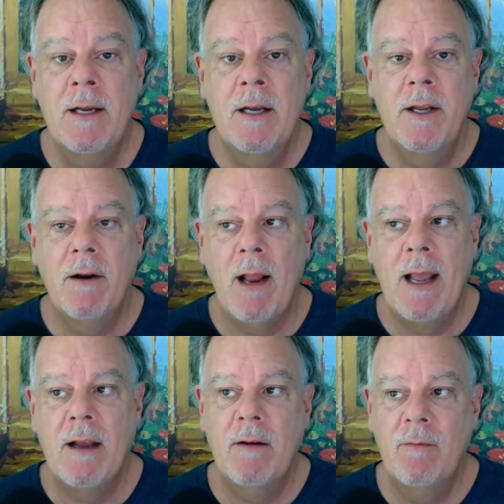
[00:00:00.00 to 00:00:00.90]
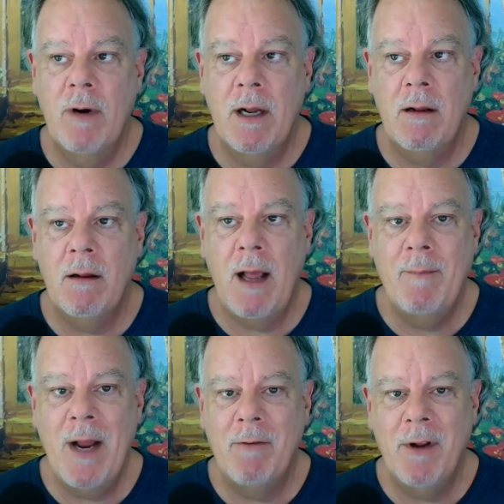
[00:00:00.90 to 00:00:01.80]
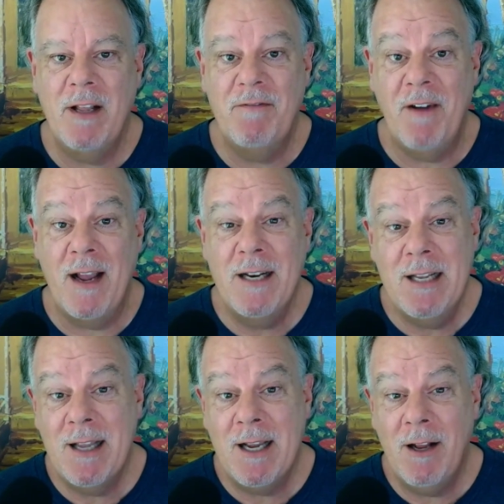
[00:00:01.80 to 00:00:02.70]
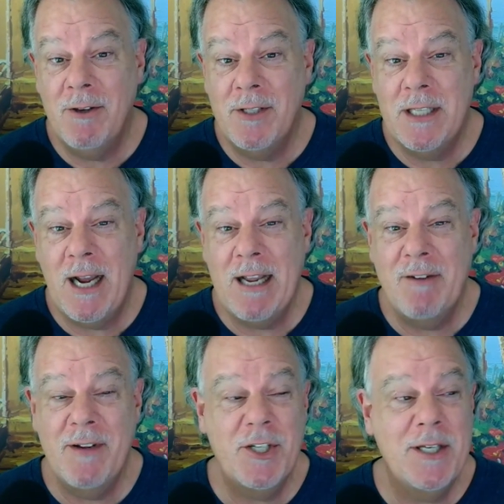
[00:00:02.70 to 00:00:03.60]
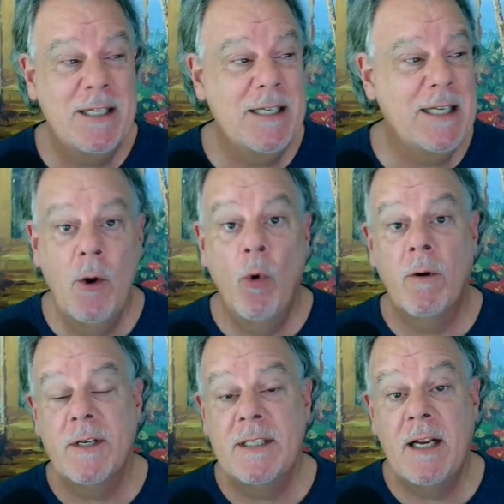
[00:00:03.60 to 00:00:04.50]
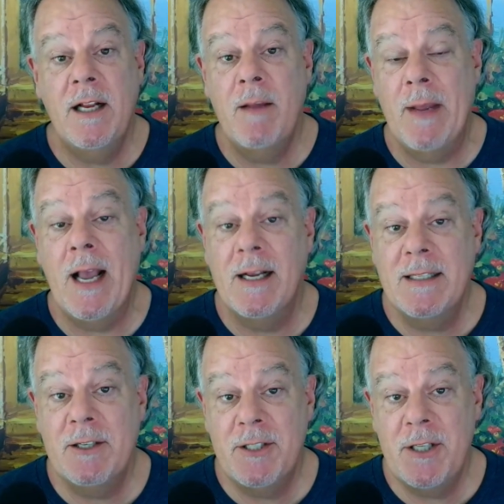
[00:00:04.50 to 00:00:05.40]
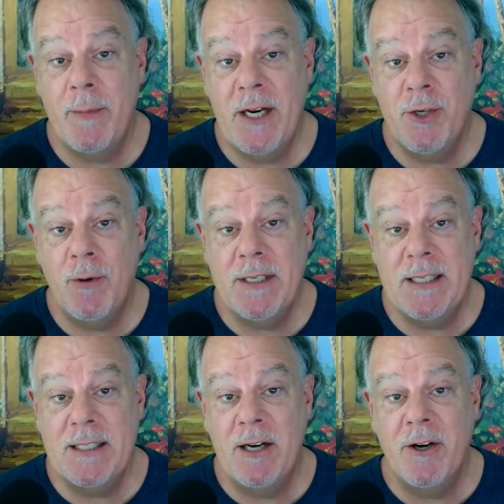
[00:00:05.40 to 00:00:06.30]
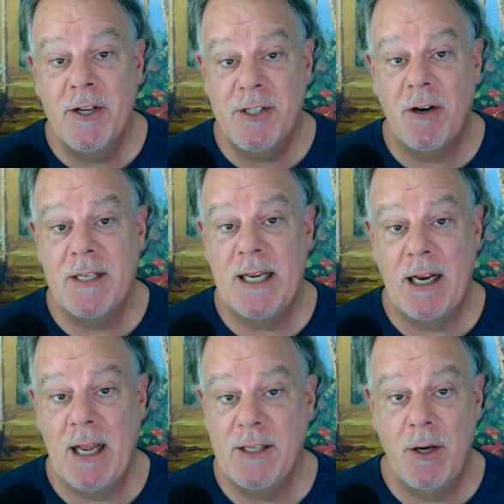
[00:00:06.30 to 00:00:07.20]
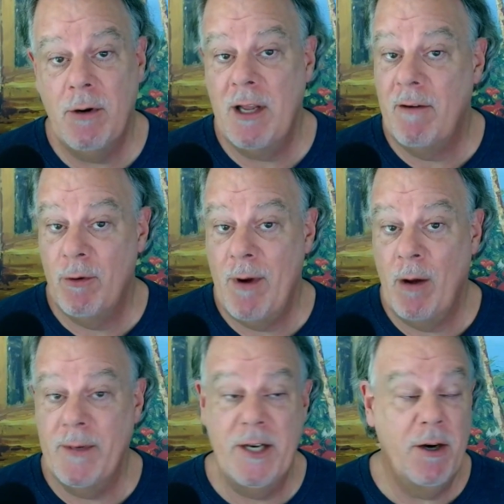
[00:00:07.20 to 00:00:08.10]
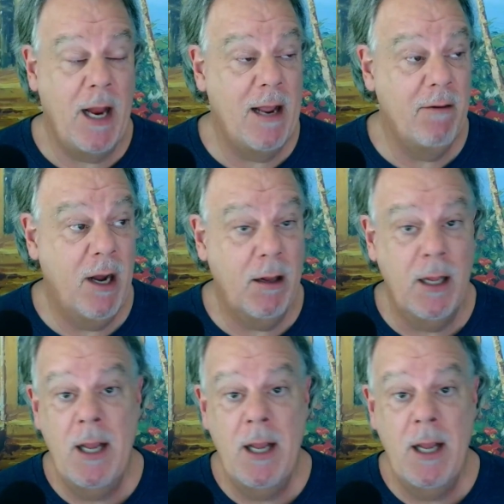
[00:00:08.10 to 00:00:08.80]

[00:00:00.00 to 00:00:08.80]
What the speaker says: you're like, well, I'm not really finding the colors that I envisioned. Or suddenly, because there's so many choices there, you start to get like totally overwhelmed. And you're like, well,